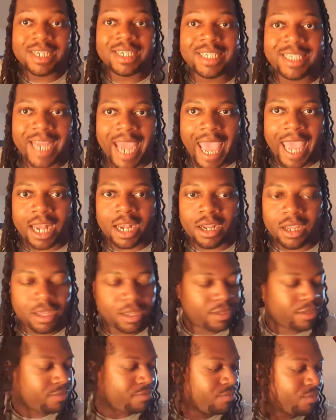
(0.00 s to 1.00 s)
dead,
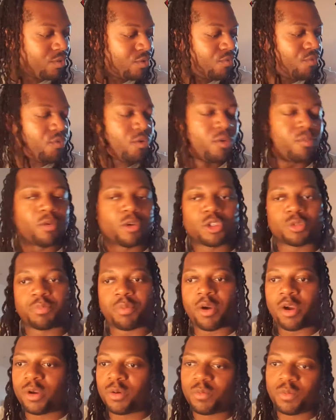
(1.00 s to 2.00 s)
for the most
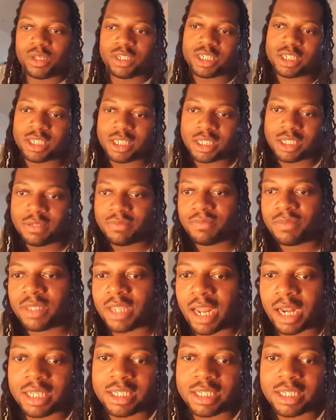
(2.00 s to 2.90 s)
part, which is not